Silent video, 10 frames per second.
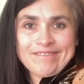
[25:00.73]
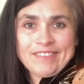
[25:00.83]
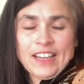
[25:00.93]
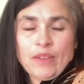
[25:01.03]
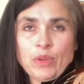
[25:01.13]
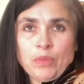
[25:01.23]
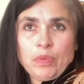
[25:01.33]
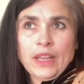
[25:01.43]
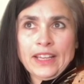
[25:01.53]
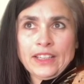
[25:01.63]
And we'll
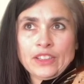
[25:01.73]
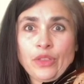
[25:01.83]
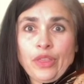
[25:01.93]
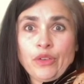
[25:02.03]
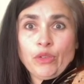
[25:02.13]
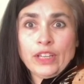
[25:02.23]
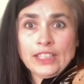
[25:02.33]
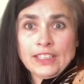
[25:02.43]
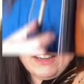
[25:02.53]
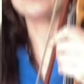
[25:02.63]
play it 3
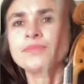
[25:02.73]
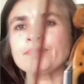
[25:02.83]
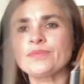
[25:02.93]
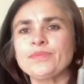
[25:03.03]
times.